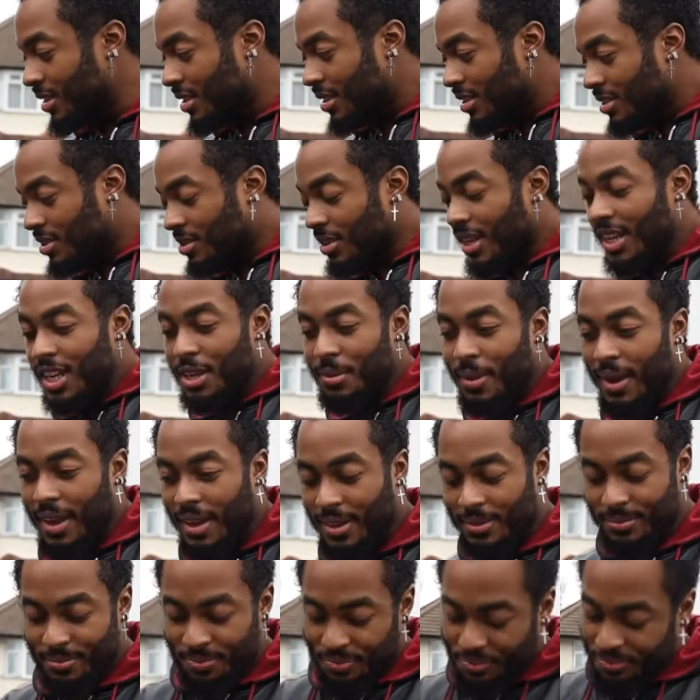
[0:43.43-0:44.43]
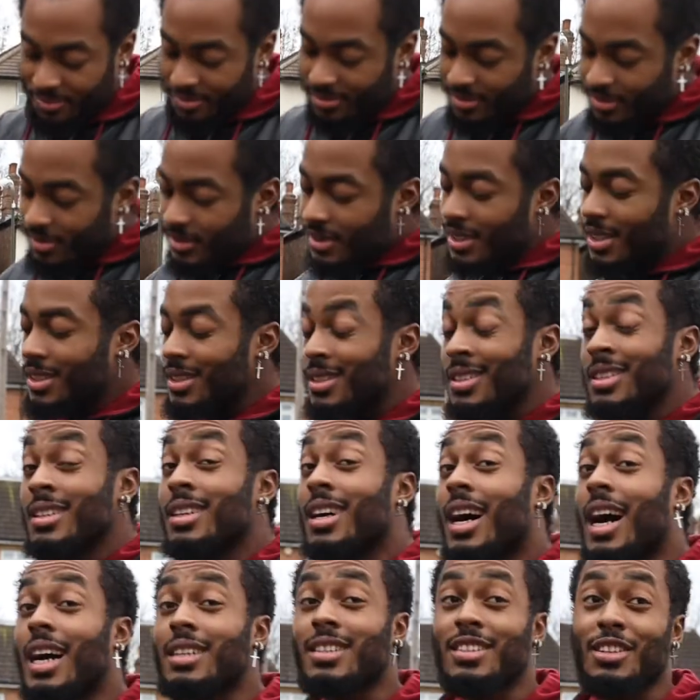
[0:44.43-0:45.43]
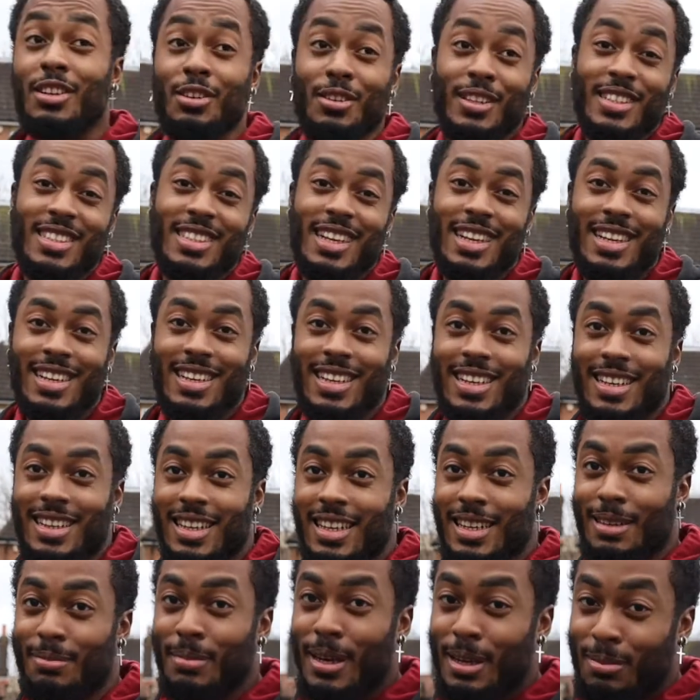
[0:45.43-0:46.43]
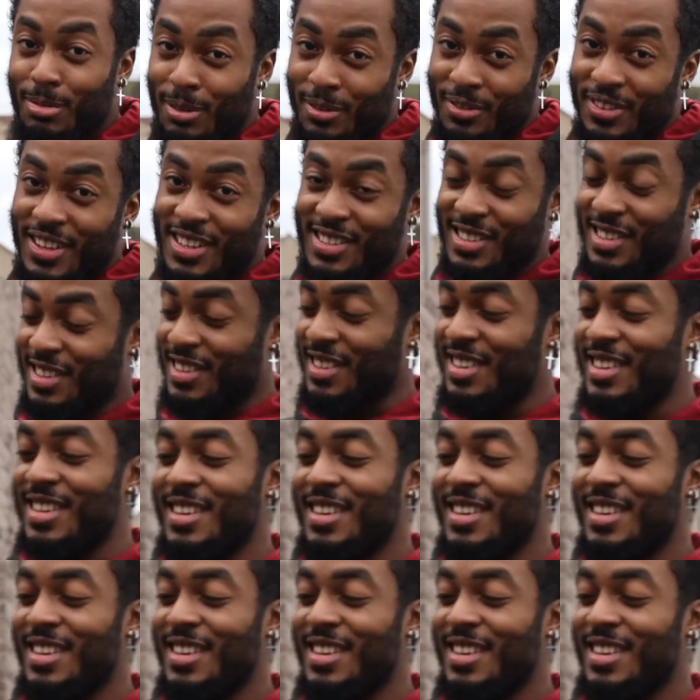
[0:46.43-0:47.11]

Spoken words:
So anyway, I had to note this down again like the mad professor.